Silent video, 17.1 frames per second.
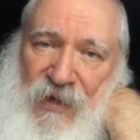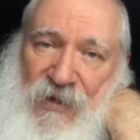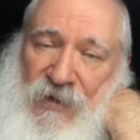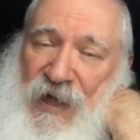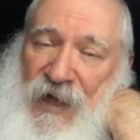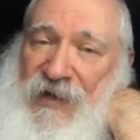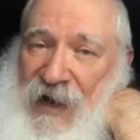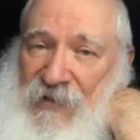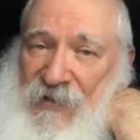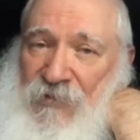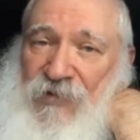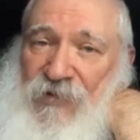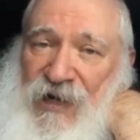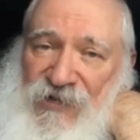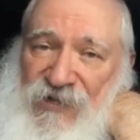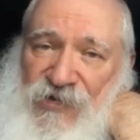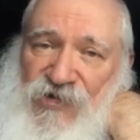like how to
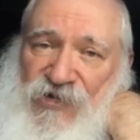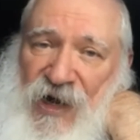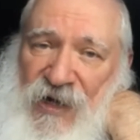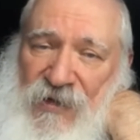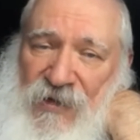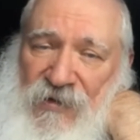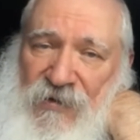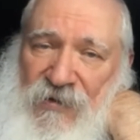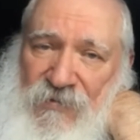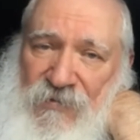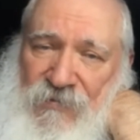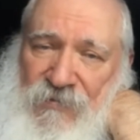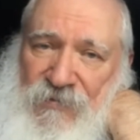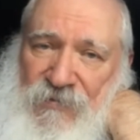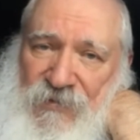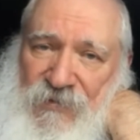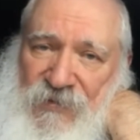raise a child,
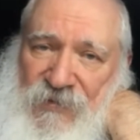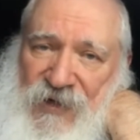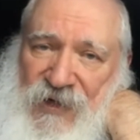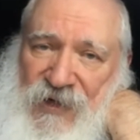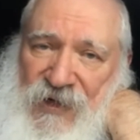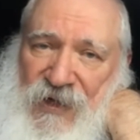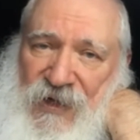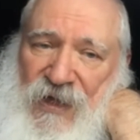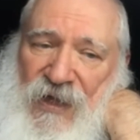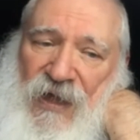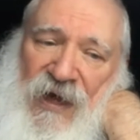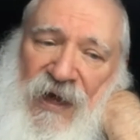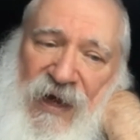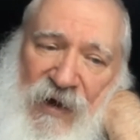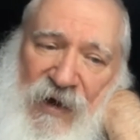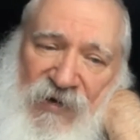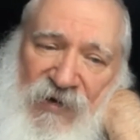like
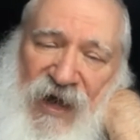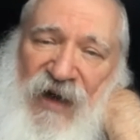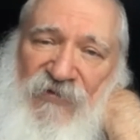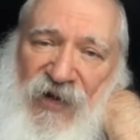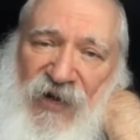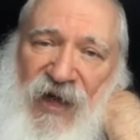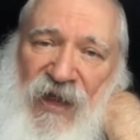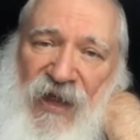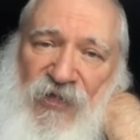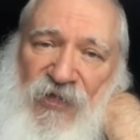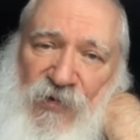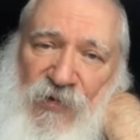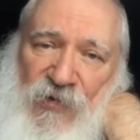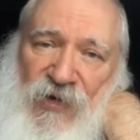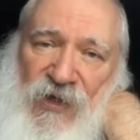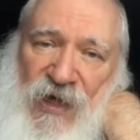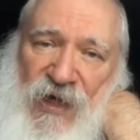how to have a healthy
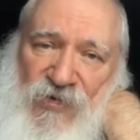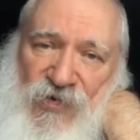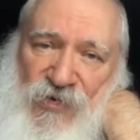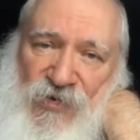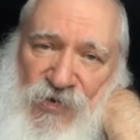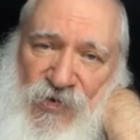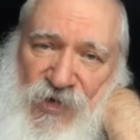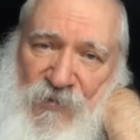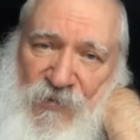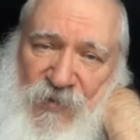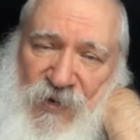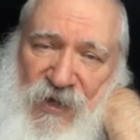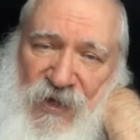relationship,